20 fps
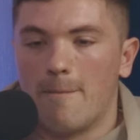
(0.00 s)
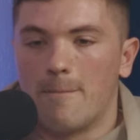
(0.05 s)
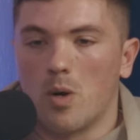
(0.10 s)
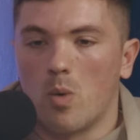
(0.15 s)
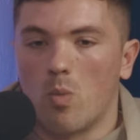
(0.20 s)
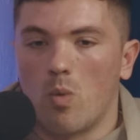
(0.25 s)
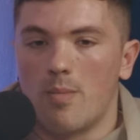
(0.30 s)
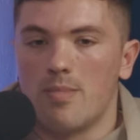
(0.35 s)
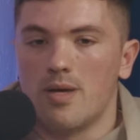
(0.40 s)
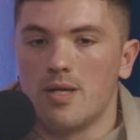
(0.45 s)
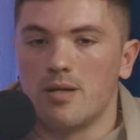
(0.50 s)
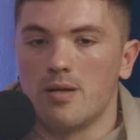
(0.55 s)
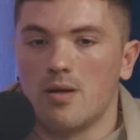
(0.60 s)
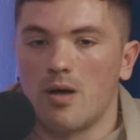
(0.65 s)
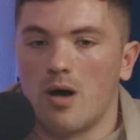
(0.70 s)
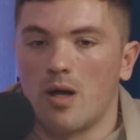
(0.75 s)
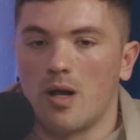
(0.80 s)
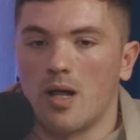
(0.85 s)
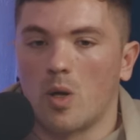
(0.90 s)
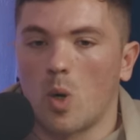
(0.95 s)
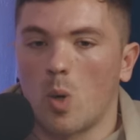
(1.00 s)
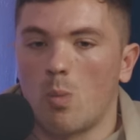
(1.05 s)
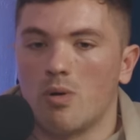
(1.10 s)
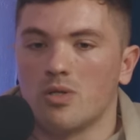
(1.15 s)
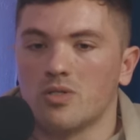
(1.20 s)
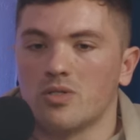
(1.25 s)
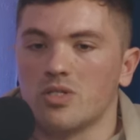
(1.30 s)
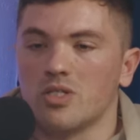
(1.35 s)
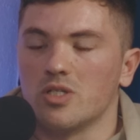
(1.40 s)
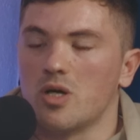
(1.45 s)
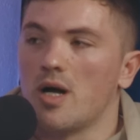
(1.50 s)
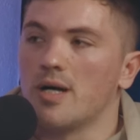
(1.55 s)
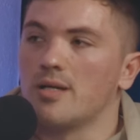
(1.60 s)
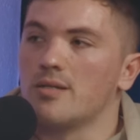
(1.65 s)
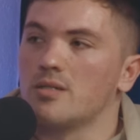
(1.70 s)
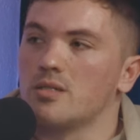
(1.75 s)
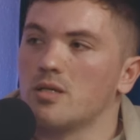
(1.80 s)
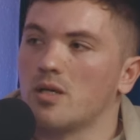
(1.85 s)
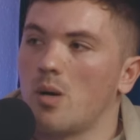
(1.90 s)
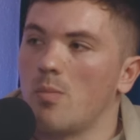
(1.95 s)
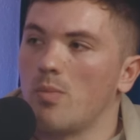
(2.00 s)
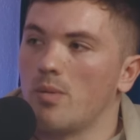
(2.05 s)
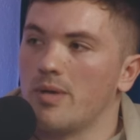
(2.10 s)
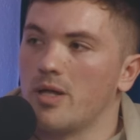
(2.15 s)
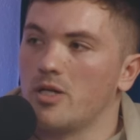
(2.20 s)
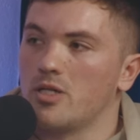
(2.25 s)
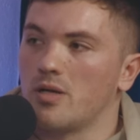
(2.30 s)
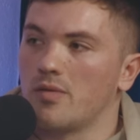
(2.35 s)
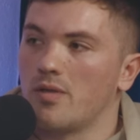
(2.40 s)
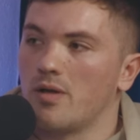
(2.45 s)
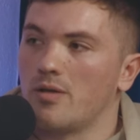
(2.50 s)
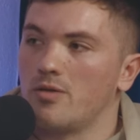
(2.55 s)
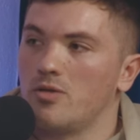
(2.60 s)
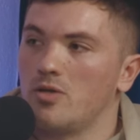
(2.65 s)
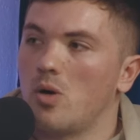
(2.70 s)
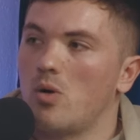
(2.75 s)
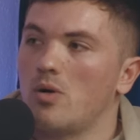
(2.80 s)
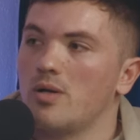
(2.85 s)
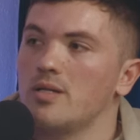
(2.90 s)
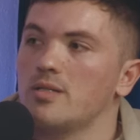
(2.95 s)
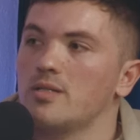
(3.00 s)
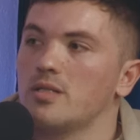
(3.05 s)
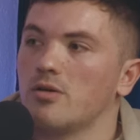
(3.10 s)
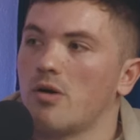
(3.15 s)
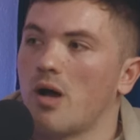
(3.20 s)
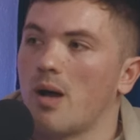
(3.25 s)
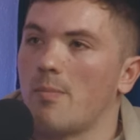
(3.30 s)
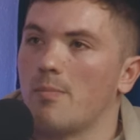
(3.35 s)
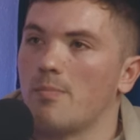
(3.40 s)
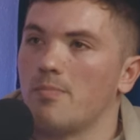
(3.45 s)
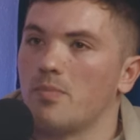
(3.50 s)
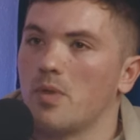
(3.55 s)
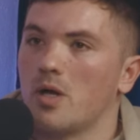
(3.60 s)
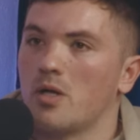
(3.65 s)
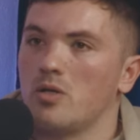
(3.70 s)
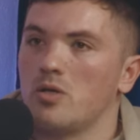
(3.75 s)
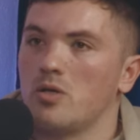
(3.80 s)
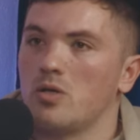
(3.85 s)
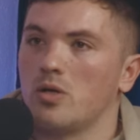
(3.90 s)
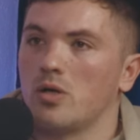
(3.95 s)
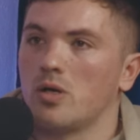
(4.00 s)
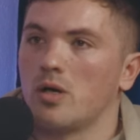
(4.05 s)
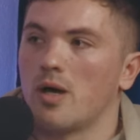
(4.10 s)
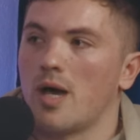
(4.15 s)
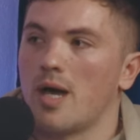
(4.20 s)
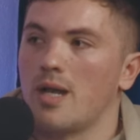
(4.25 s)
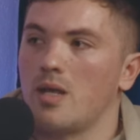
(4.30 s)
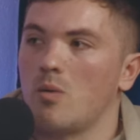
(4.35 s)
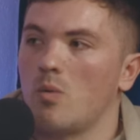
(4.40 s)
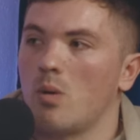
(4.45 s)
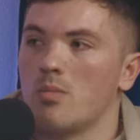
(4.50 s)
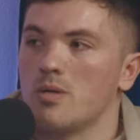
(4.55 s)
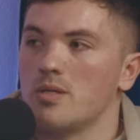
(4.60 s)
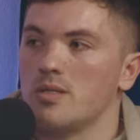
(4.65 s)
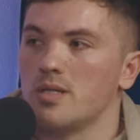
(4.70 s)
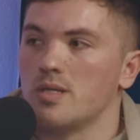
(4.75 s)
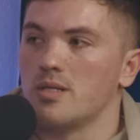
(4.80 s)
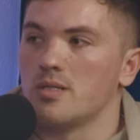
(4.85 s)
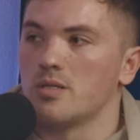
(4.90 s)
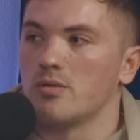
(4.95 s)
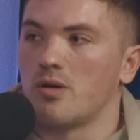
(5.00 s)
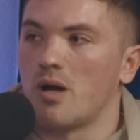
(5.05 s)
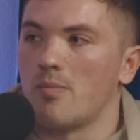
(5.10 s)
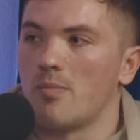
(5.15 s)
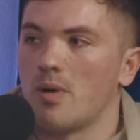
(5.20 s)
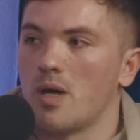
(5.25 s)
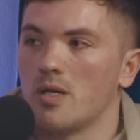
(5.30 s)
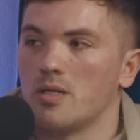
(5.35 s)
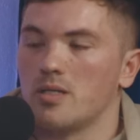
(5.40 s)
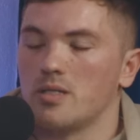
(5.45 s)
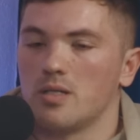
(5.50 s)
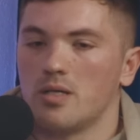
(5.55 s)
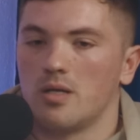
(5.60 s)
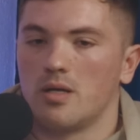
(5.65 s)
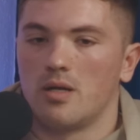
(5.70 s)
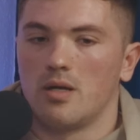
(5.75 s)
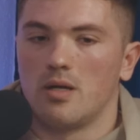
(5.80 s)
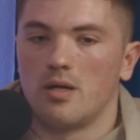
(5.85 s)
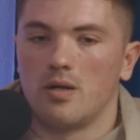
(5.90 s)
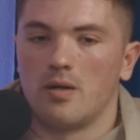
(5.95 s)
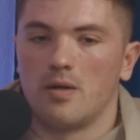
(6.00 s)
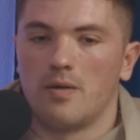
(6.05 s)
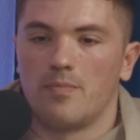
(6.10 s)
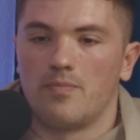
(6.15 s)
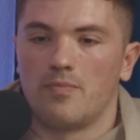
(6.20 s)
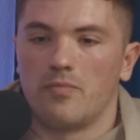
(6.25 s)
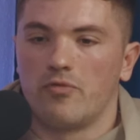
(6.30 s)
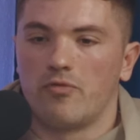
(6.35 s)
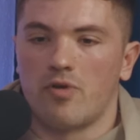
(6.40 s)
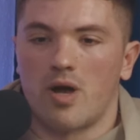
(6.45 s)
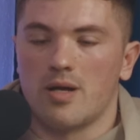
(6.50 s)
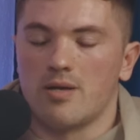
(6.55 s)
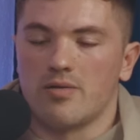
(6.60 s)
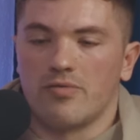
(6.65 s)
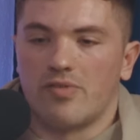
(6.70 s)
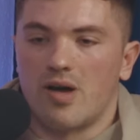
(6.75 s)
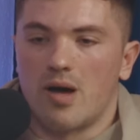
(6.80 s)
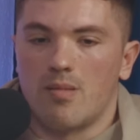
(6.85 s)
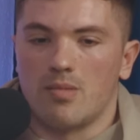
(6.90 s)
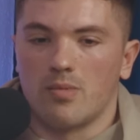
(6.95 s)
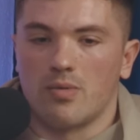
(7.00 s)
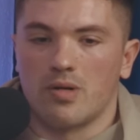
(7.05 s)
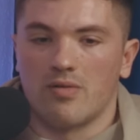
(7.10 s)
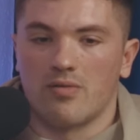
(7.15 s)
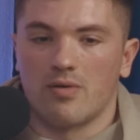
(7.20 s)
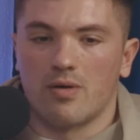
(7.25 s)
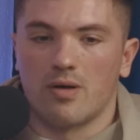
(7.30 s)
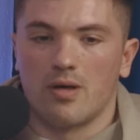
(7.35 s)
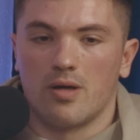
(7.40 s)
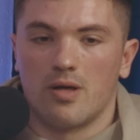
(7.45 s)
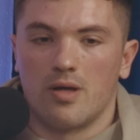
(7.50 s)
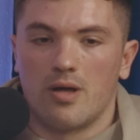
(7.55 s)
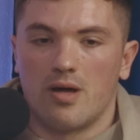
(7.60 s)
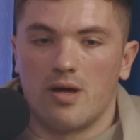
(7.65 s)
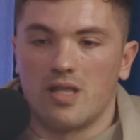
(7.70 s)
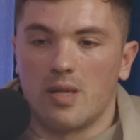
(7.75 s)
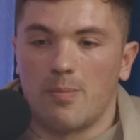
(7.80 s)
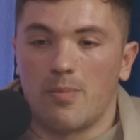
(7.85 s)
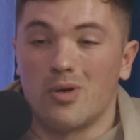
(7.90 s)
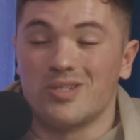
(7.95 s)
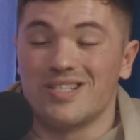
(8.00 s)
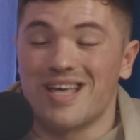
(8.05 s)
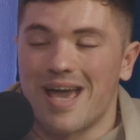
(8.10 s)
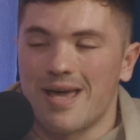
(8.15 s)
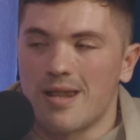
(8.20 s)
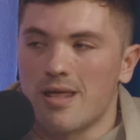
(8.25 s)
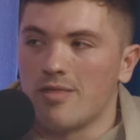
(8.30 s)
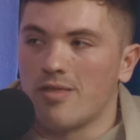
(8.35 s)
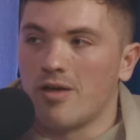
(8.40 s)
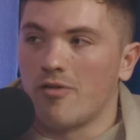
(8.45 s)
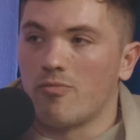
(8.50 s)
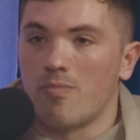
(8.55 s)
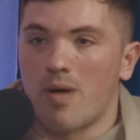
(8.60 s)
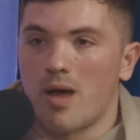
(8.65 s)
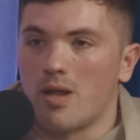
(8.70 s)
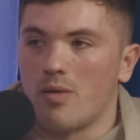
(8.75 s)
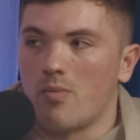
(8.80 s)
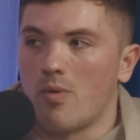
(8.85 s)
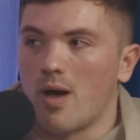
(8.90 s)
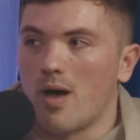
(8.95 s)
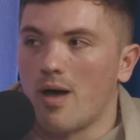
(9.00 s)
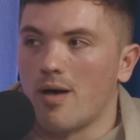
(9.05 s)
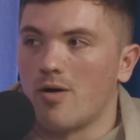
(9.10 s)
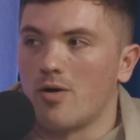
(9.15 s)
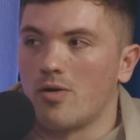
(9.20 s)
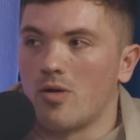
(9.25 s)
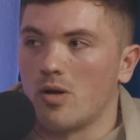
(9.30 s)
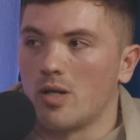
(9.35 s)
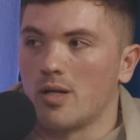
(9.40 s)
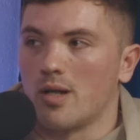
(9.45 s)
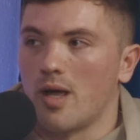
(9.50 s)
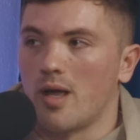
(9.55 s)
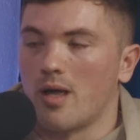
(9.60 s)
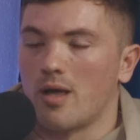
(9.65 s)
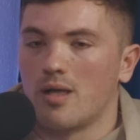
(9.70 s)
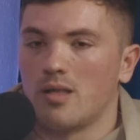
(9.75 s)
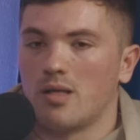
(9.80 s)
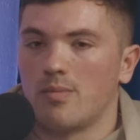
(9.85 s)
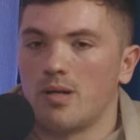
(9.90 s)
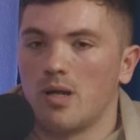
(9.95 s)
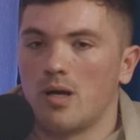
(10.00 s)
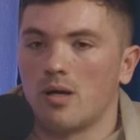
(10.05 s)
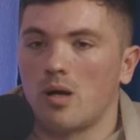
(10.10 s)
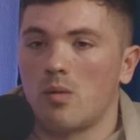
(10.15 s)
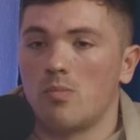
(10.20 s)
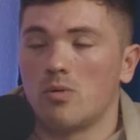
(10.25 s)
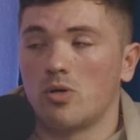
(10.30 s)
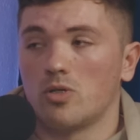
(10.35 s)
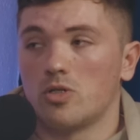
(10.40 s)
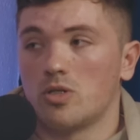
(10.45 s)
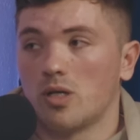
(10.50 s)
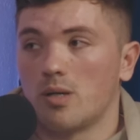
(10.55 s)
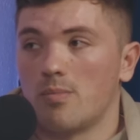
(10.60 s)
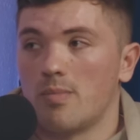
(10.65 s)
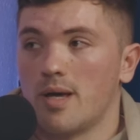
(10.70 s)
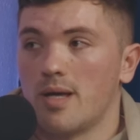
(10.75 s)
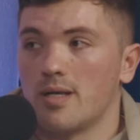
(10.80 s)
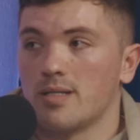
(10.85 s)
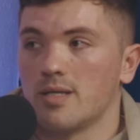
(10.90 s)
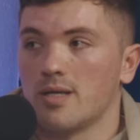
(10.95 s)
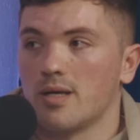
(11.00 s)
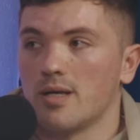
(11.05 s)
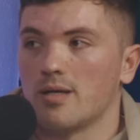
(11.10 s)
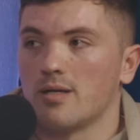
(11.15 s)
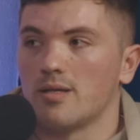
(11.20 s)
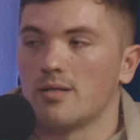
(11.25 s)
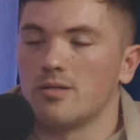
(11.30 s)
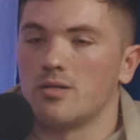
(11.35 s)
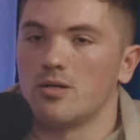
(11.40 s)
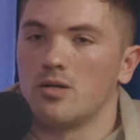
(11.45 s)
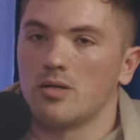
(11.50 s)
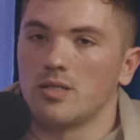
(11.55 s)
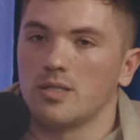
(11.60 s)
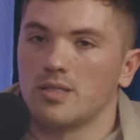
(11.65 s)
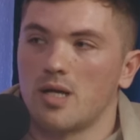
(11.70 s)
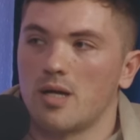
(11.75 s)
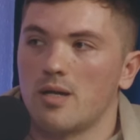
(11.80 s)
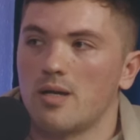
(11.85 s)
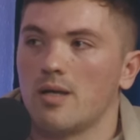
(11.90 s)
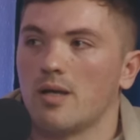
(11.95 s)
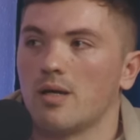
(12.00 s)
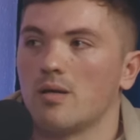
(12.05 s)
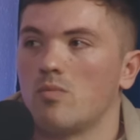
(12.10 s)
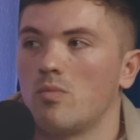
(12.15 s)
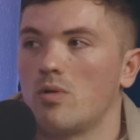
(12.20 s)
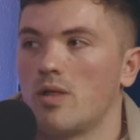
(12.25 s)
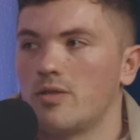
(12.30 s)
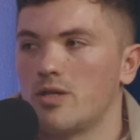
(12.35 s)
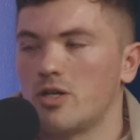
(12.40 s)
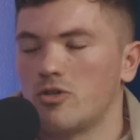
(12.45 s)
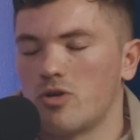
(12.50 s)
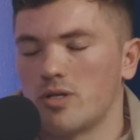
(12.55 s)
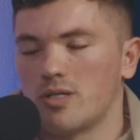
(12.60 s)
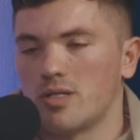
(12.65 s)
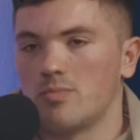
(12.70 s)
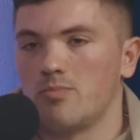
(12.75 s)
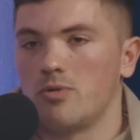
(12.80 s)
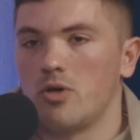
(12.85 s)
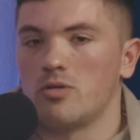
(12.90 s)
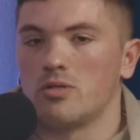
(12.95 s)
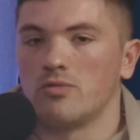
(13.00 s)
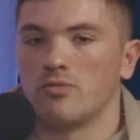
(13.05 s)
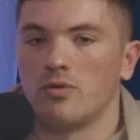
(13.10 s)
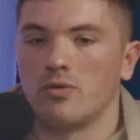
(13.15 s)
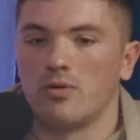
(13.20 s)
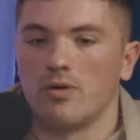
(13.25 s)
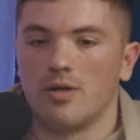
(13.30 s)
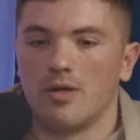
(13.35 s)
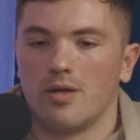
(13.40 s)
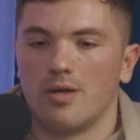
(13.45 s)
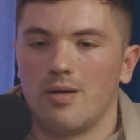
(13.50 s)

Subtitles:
But women are like almost designed to compliment each other. You go on Instagram and you look at any woman's Instagram page, friend, family, whatever, and they post anything from anywhere on holiday. And they'll be like, oh my God, you look amazing and you look stunning and what, that dress is beautiful.